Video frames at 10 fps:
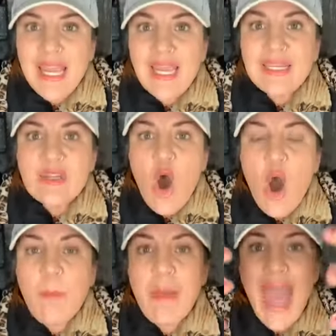us all
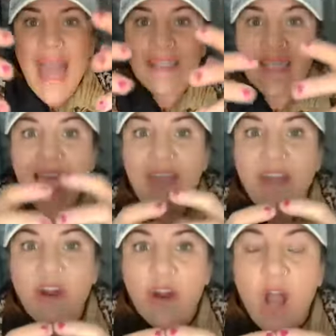back
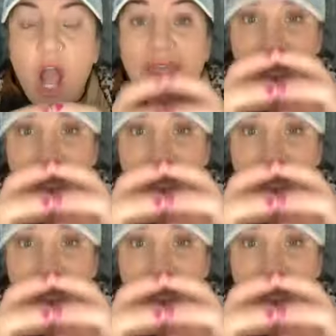together in